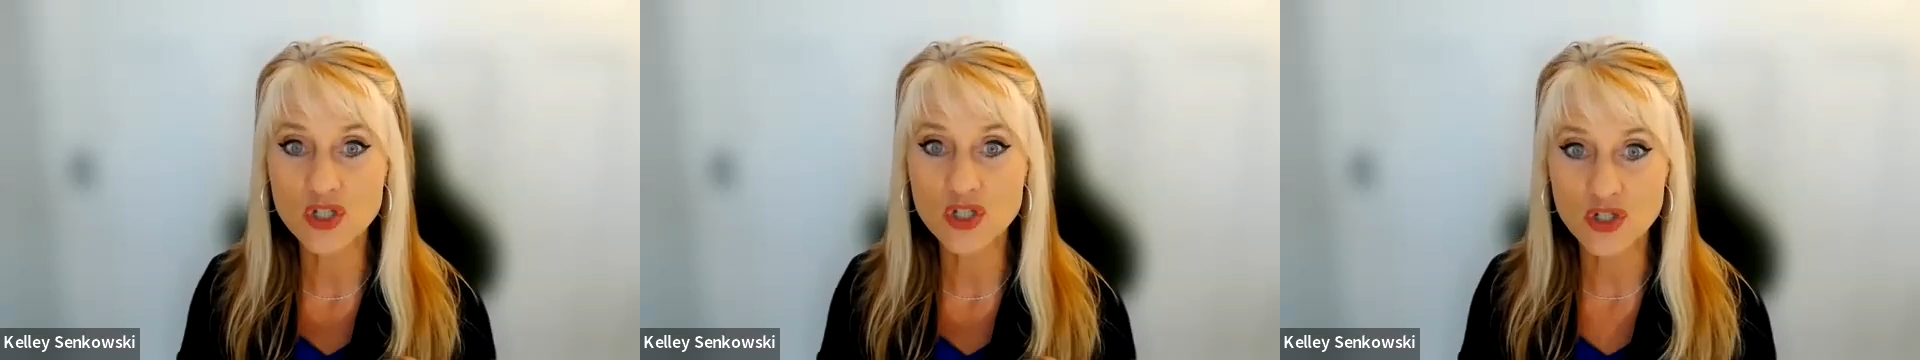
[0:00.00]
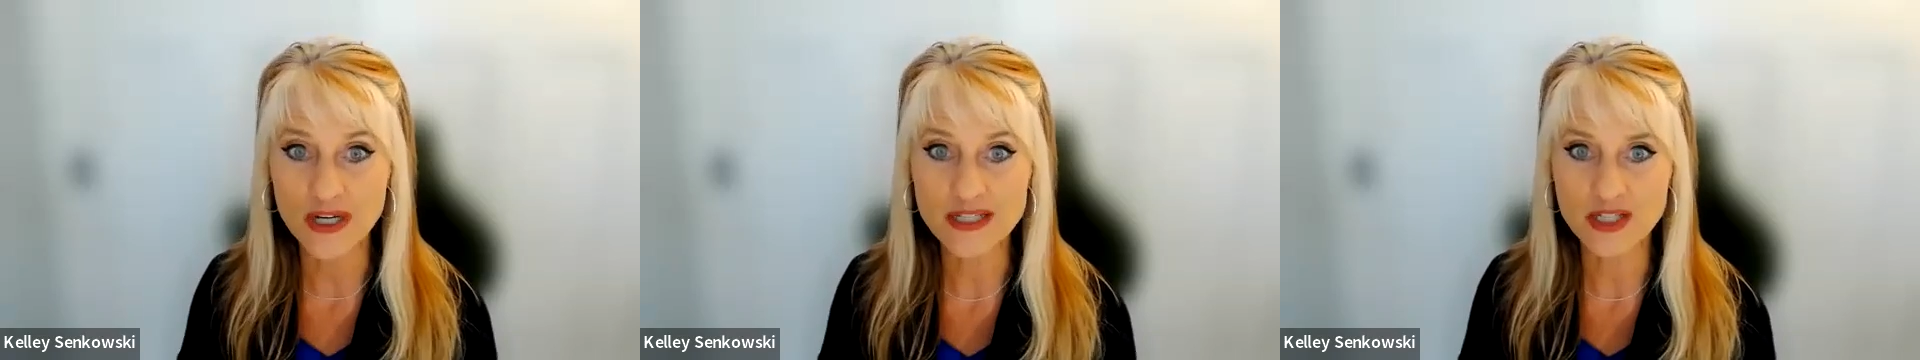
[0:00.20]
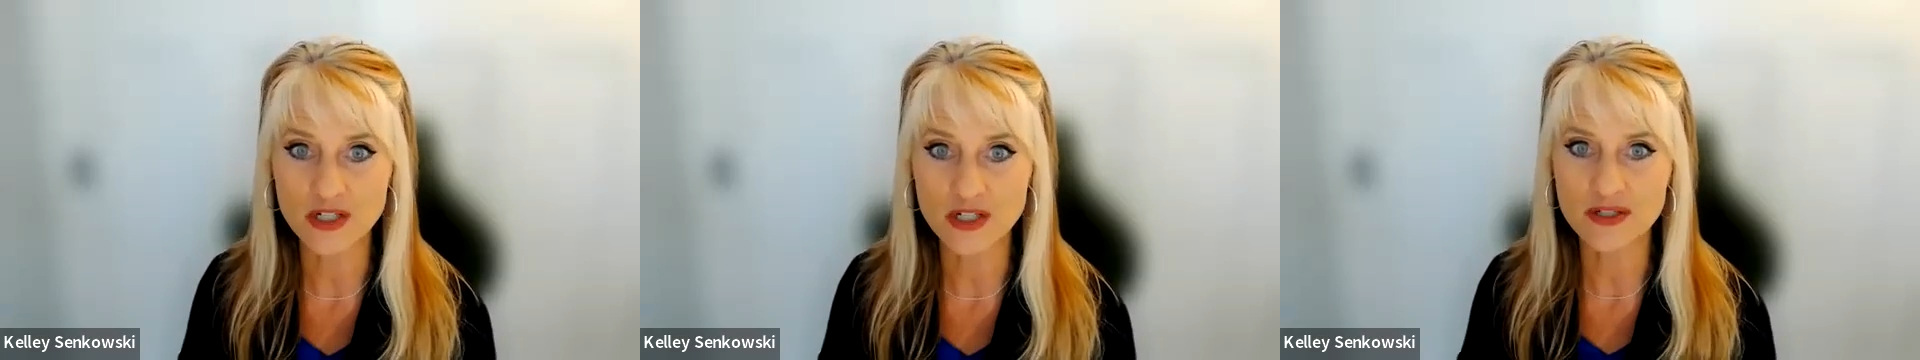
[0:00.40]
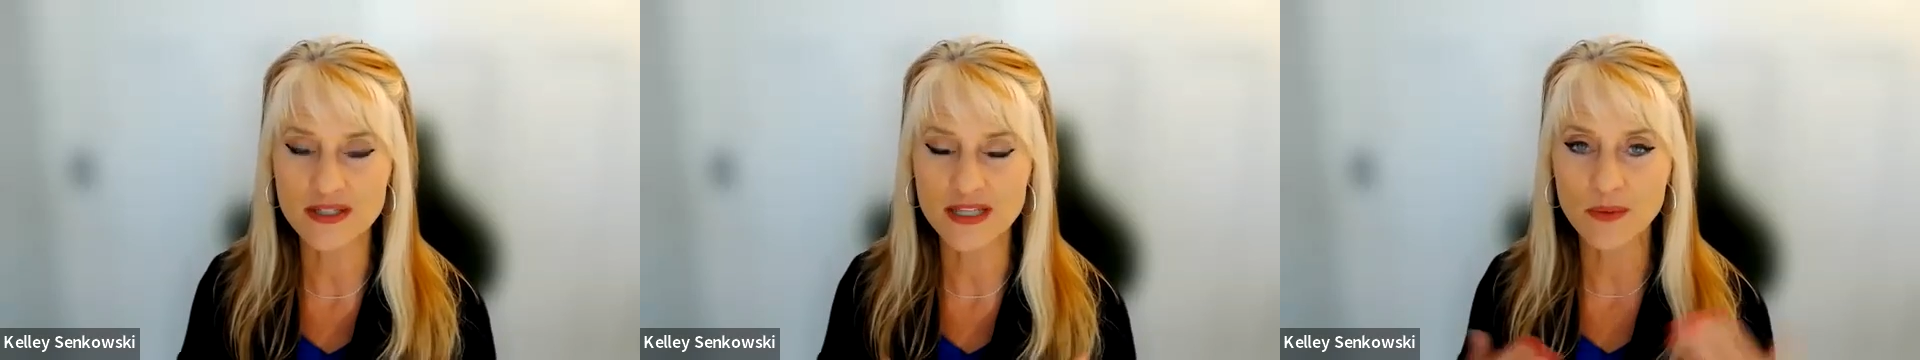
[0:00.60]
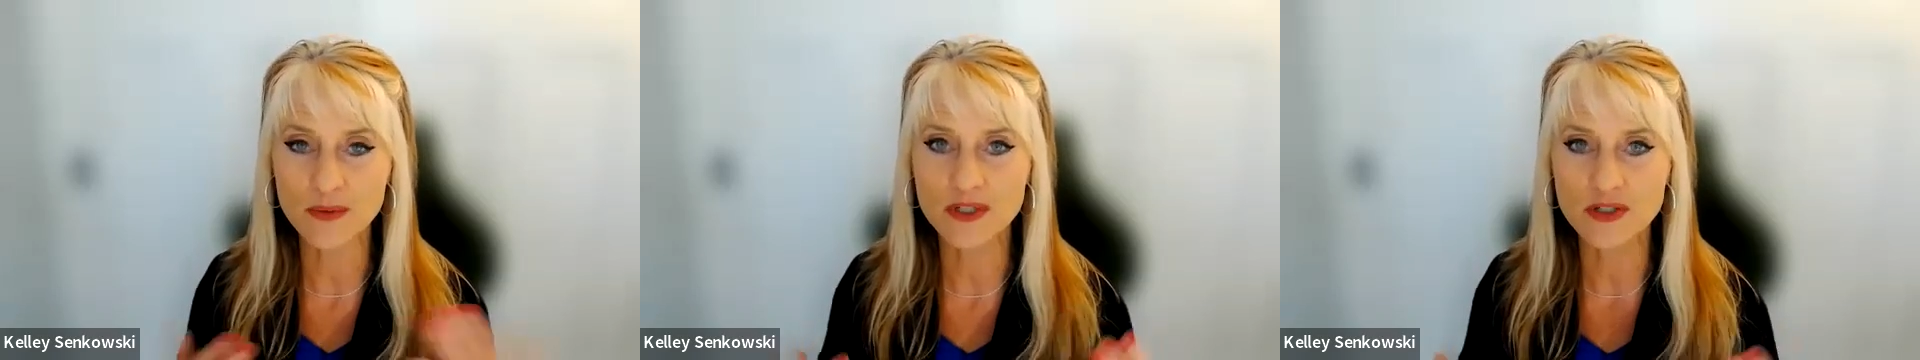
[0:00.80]
stressors
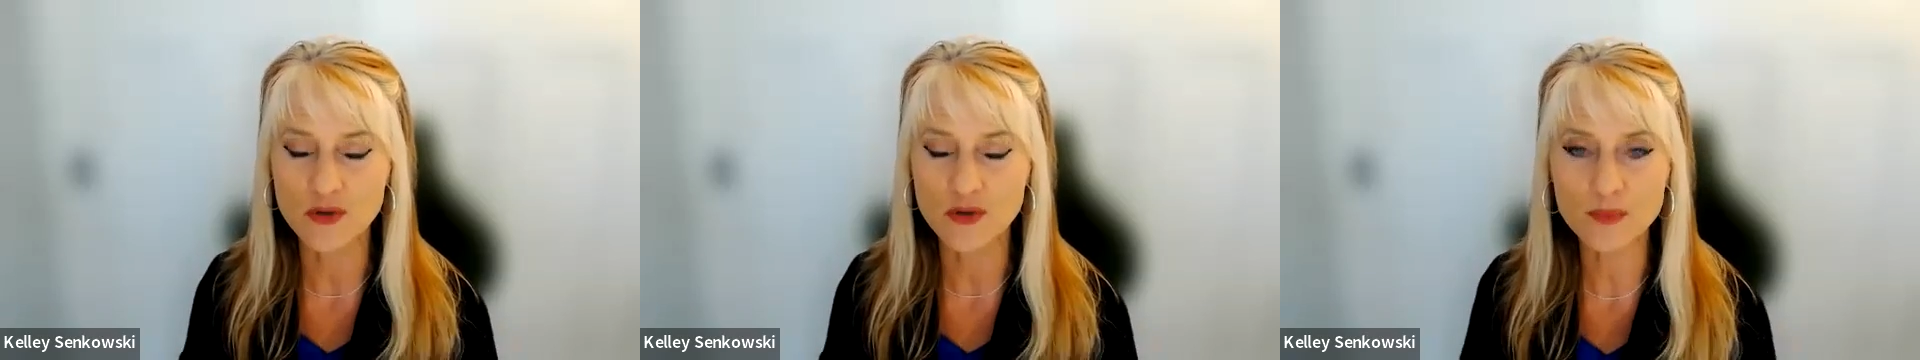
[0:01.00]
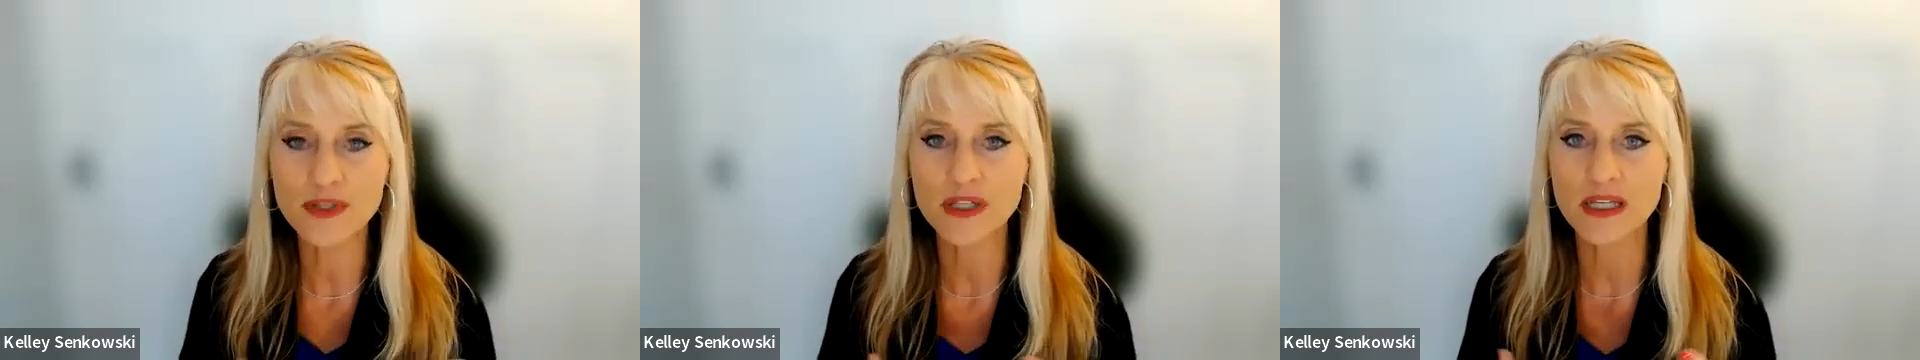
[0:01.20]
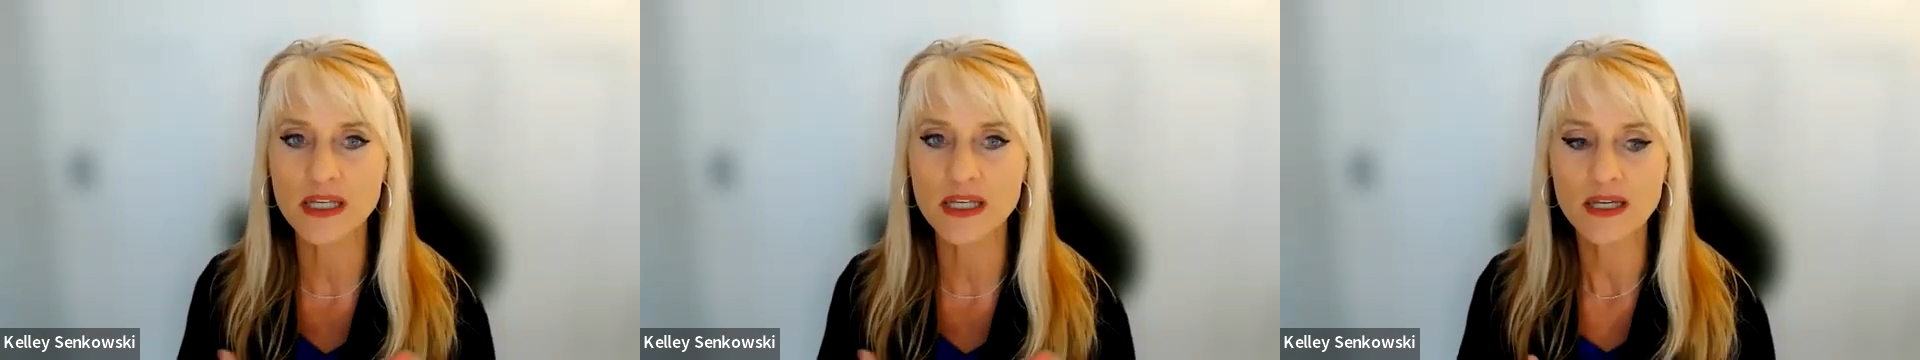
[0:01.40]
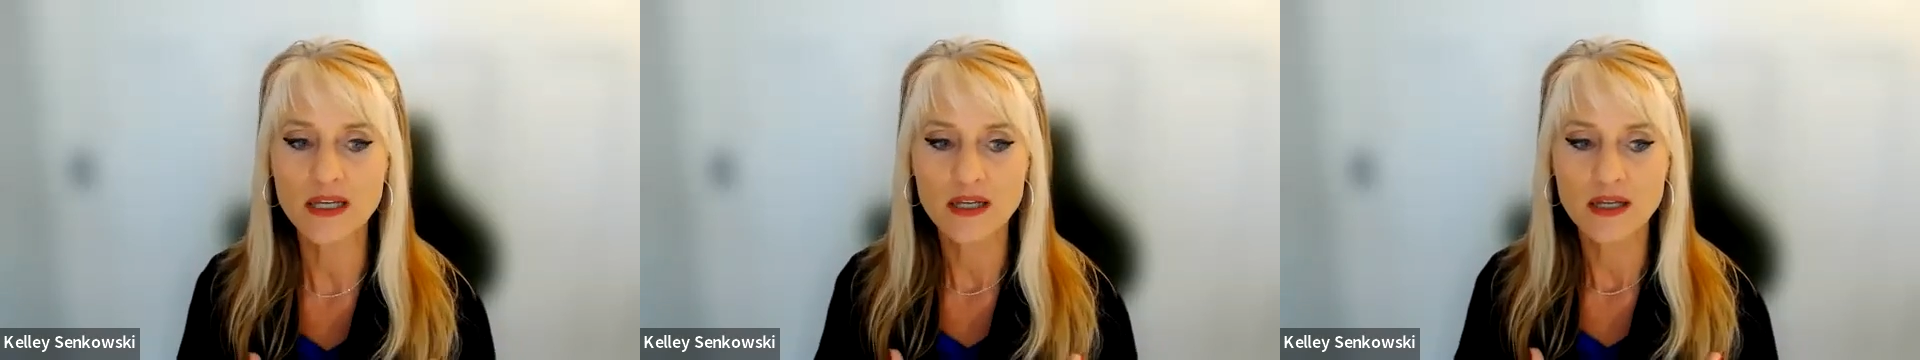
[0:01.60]
that would normally